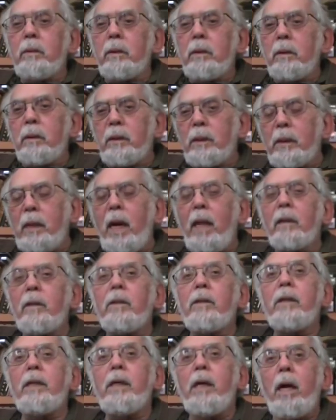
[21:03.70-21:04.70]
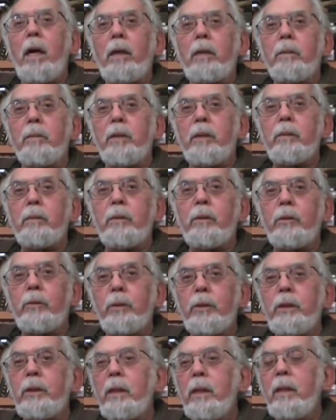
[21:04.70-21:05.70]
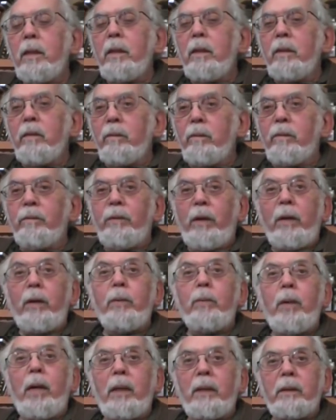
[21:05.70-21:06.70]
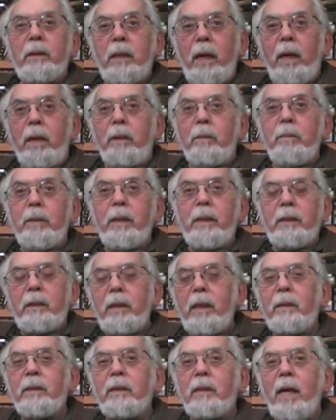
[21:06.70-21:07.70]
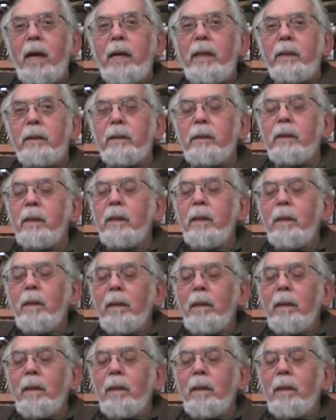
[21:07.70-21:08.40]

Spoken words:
scholarly argument, which was very well done, but it's not science.